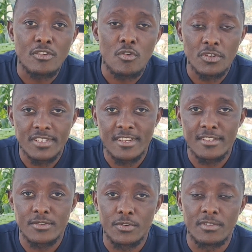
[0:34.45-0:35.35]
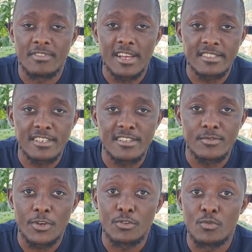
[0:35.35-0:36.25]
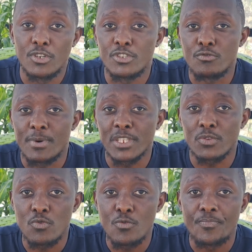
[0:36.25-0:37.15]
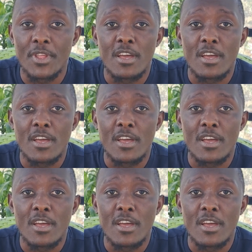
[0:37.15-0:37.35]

courses or universities where you'd want to pursue